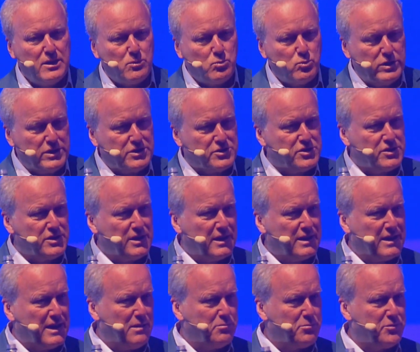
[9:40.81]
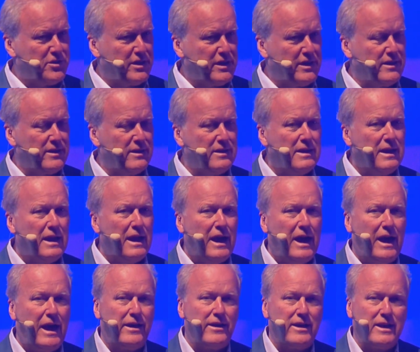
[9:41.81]
which comes in
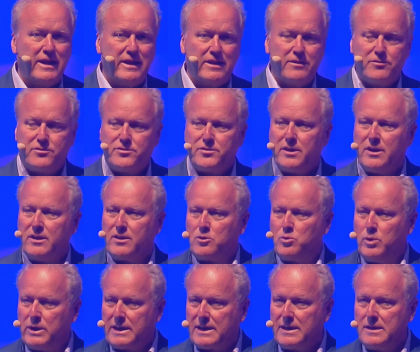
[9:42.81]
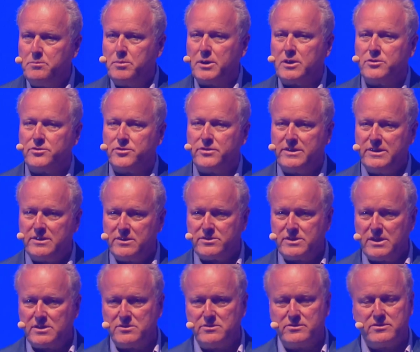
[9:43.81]
and leaves quickly because it
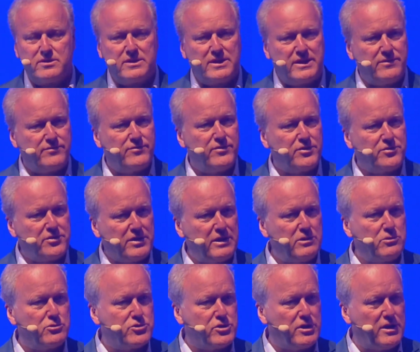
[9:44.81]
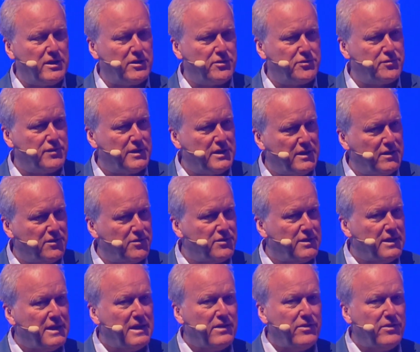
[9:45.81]
doesn't give the skill transfers